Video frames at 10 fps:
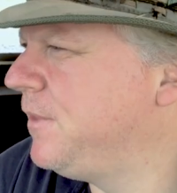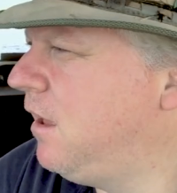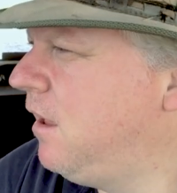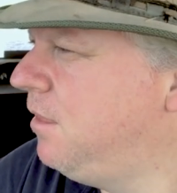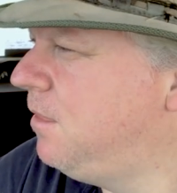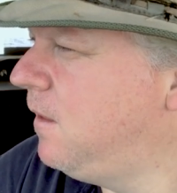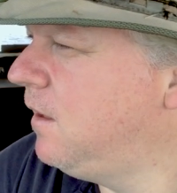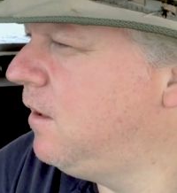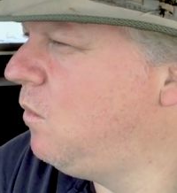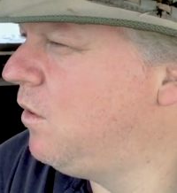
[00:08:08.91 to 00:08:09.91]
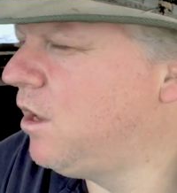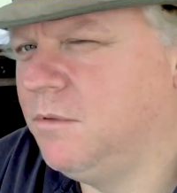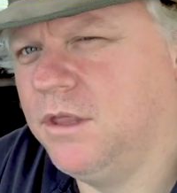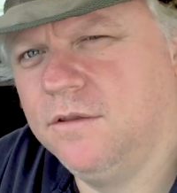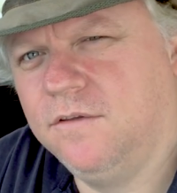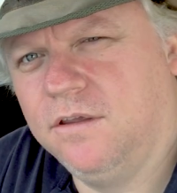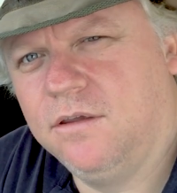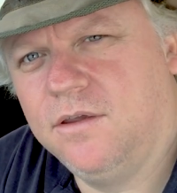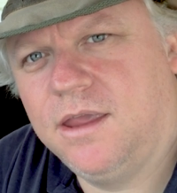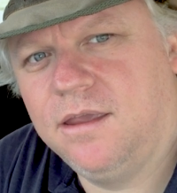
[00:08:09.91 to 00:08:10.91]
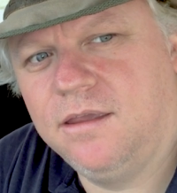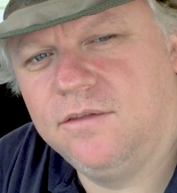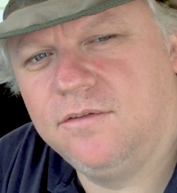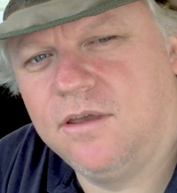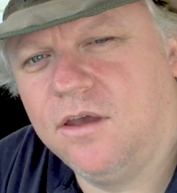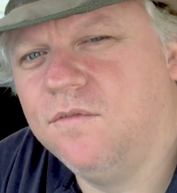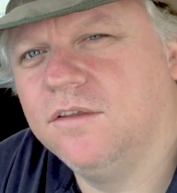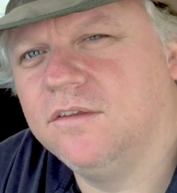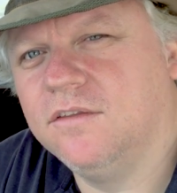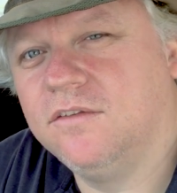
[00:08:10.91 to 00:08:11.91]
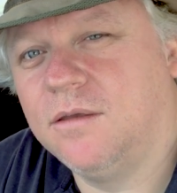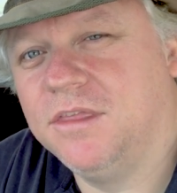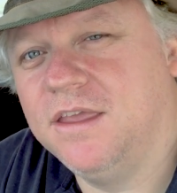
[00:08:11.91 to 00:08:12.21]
I think what I'm going to do is go and visit some of